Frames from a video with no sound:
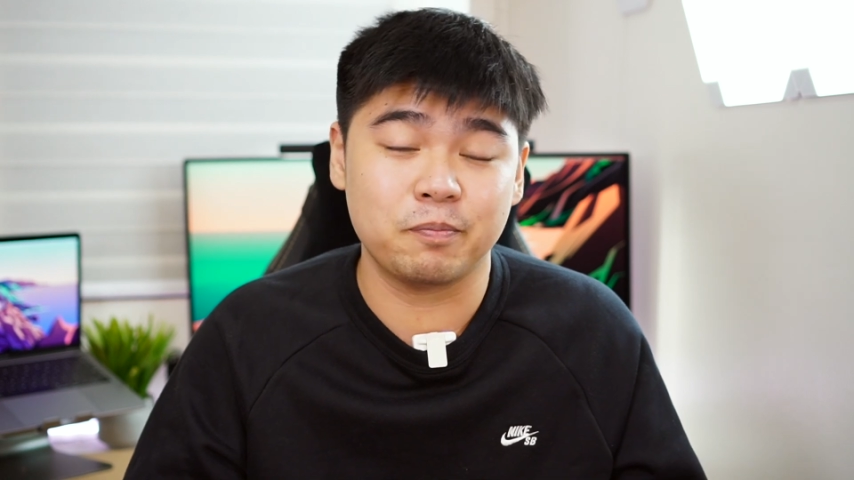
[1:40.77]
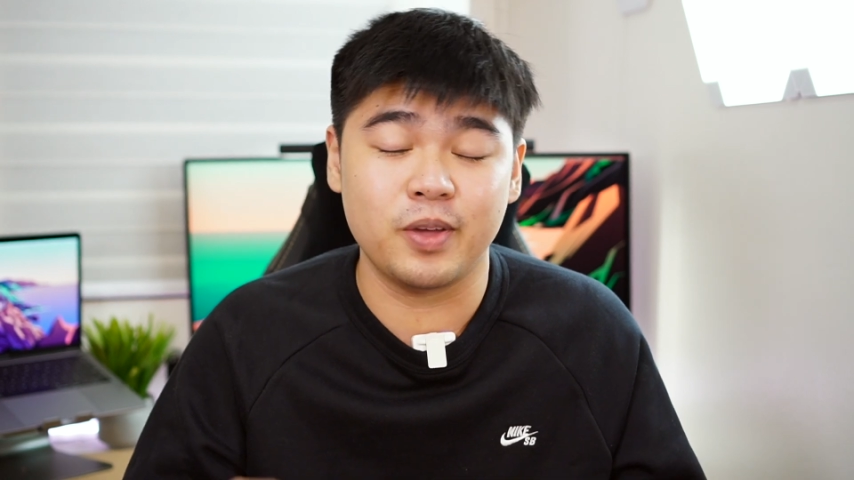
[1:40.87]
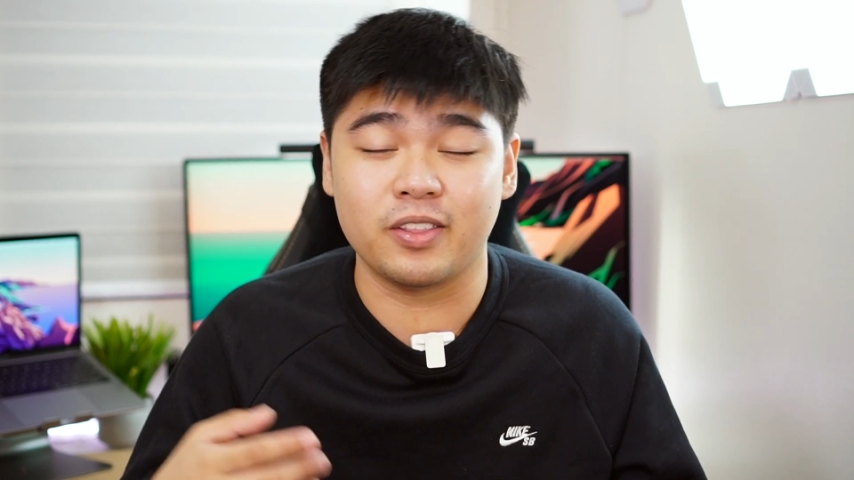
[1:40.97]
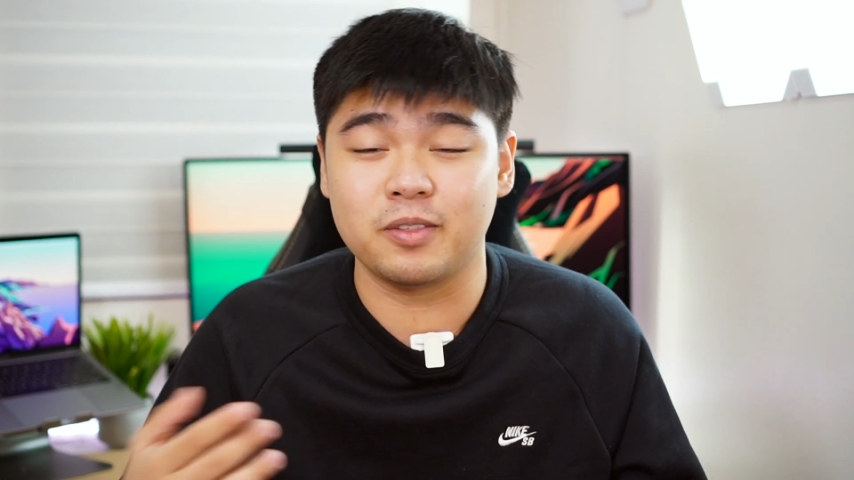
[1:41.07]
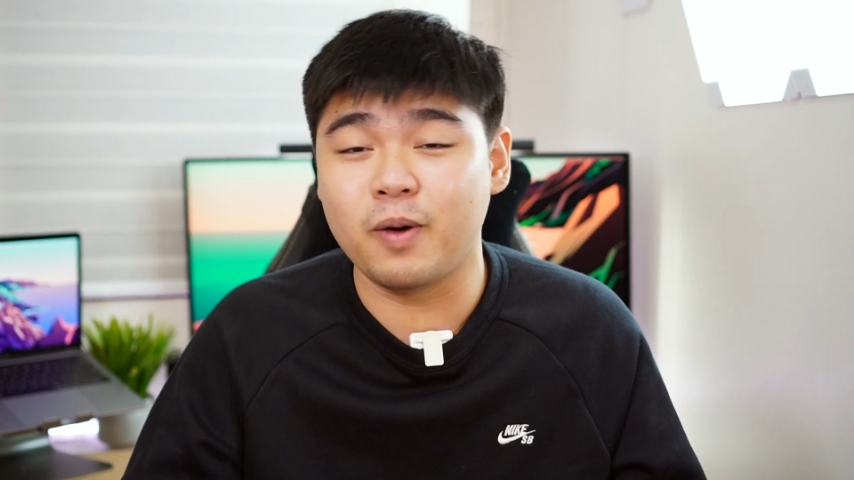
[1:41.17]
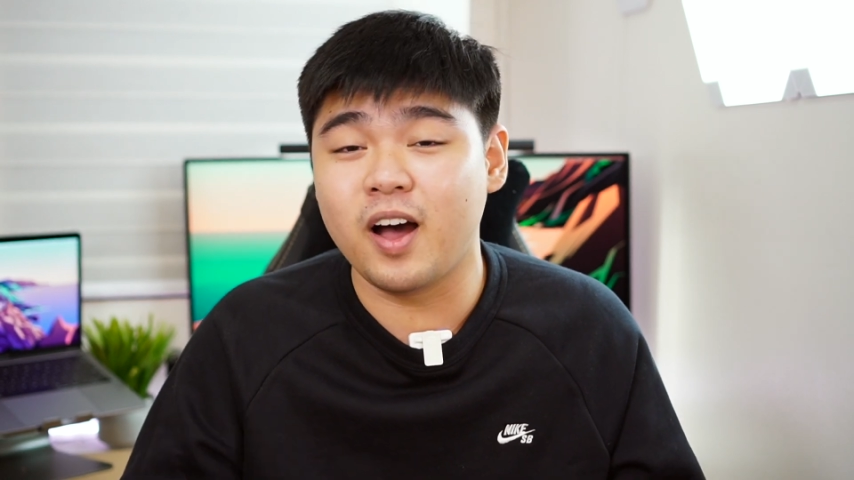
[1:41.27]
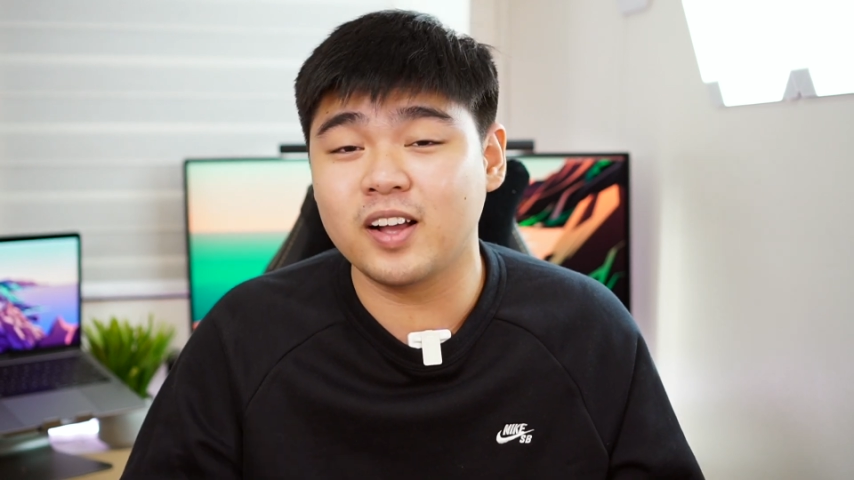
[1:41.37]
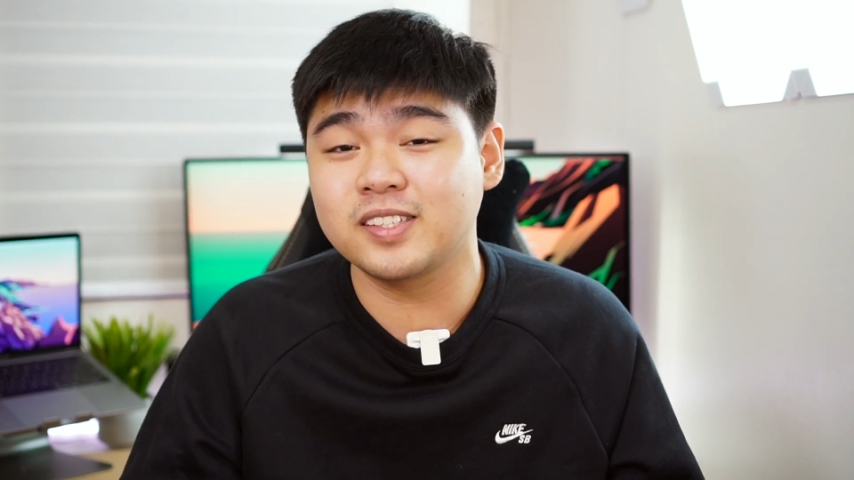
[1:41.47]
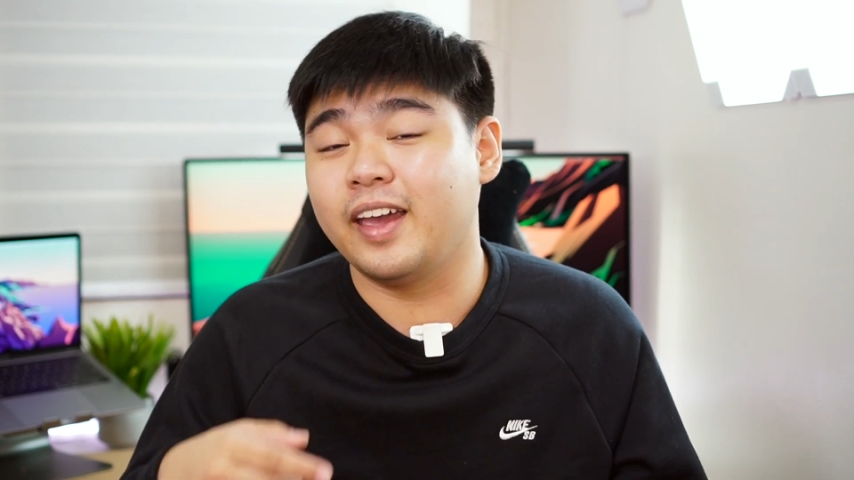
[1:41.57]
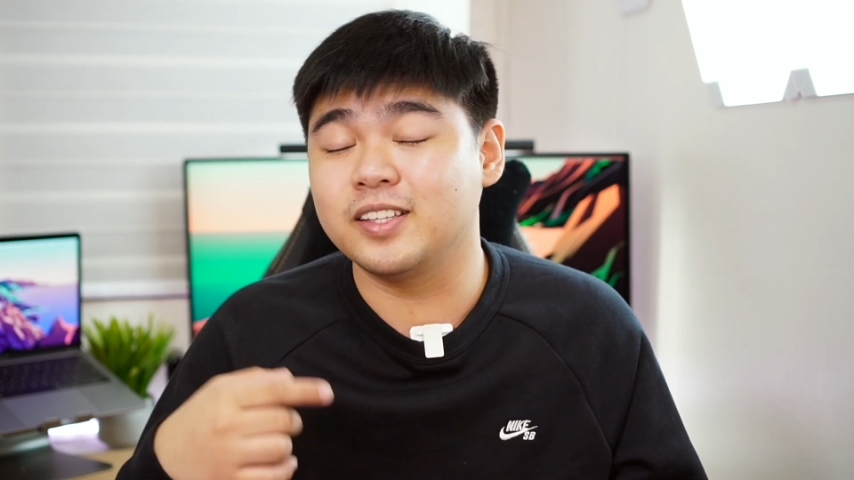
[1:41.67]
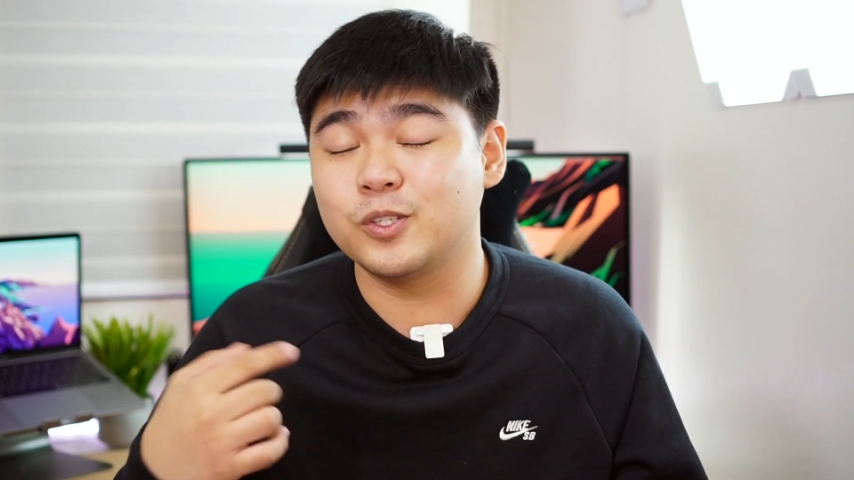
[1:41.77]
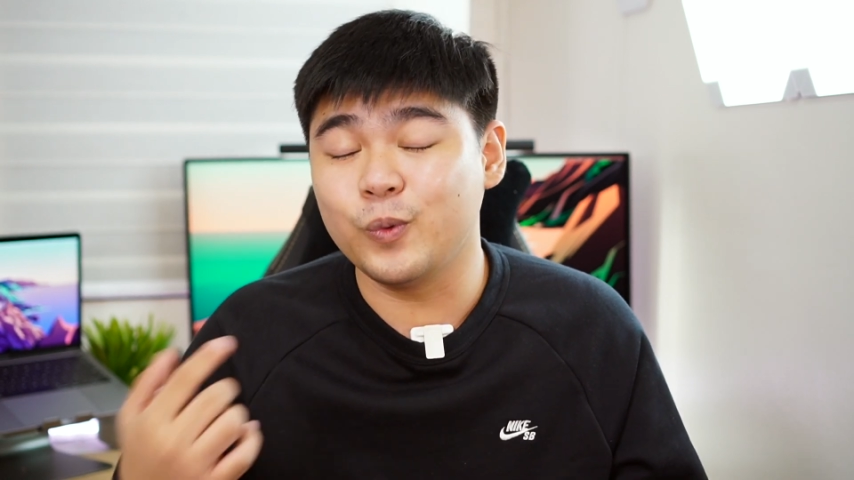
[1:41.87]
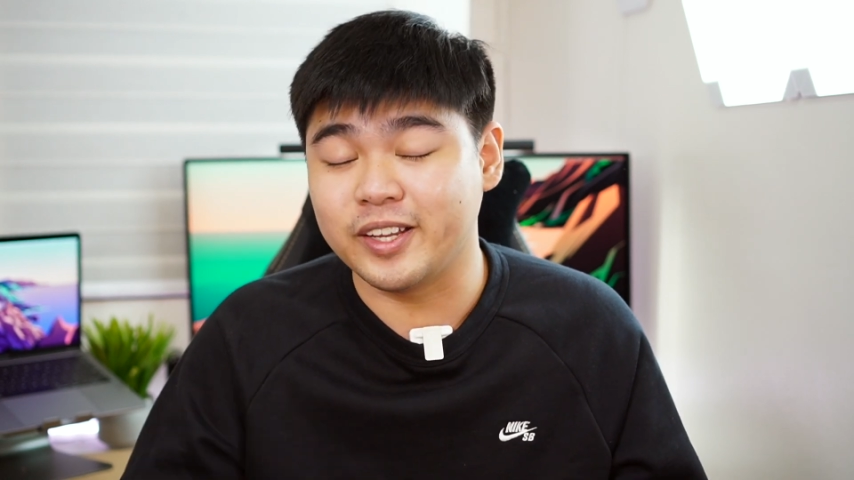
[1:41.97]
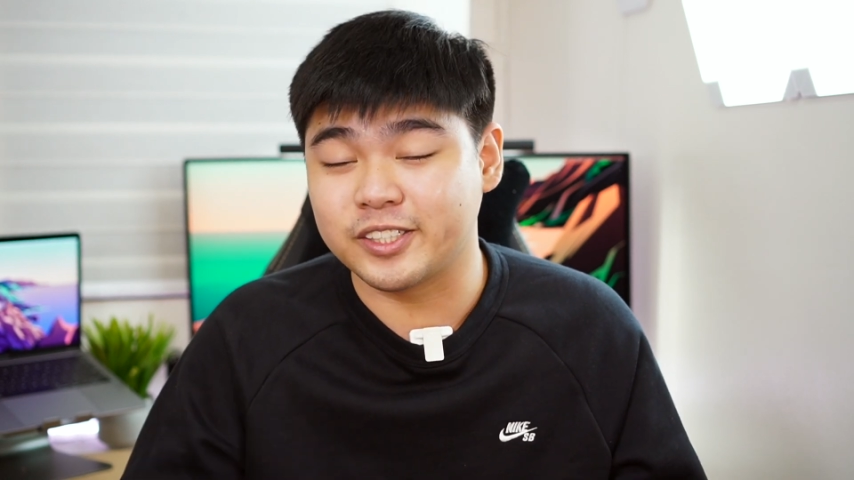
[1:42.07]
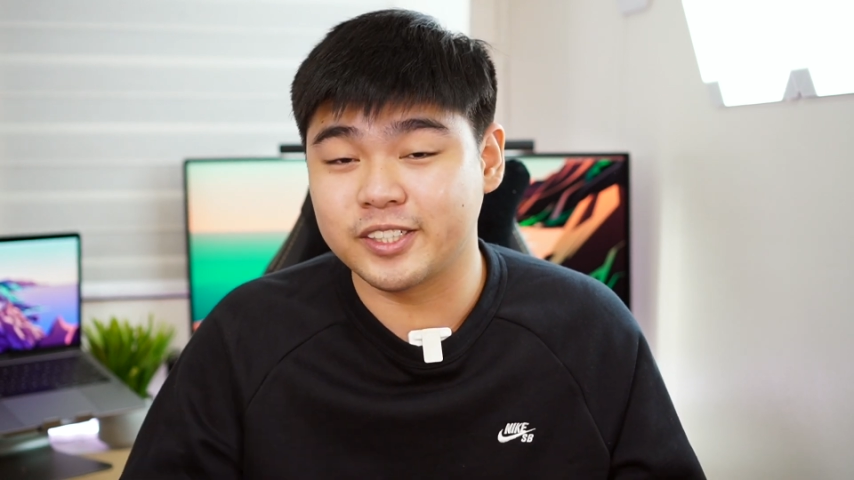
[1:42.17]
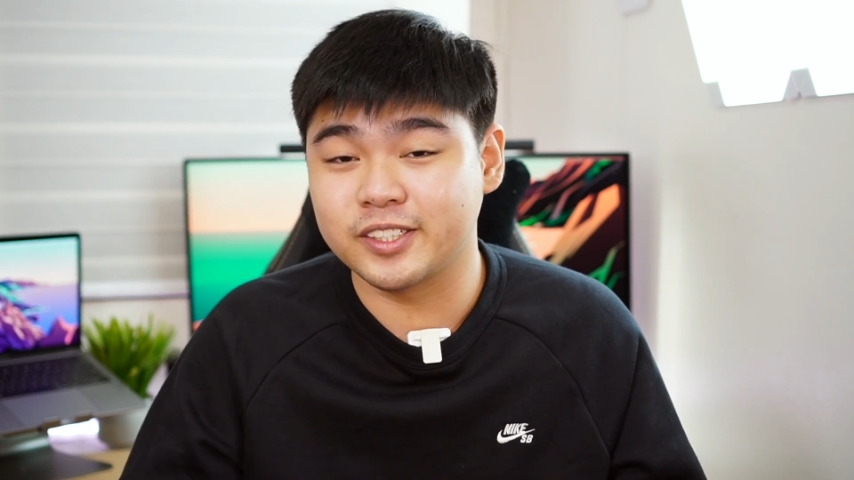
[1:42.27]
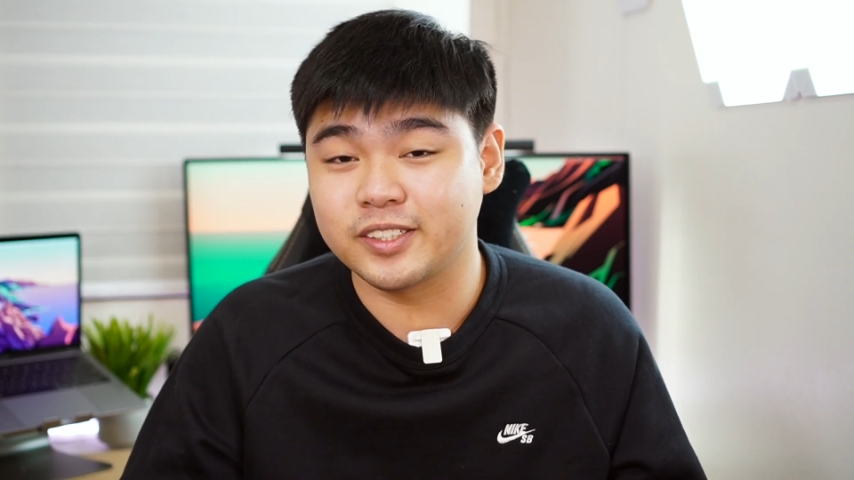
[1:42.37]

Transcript: Beyond the Box, and Switch.